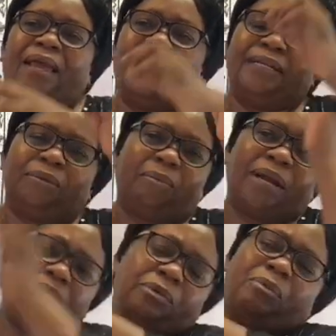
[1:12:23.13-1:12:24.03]
and
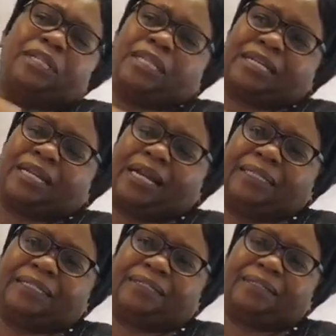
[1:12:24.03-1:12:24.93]
went with
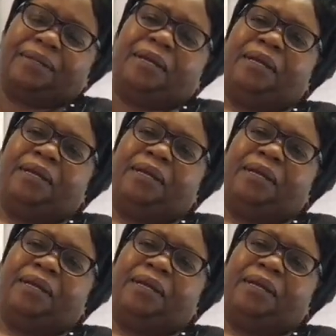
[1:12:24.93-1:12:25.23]
Christ.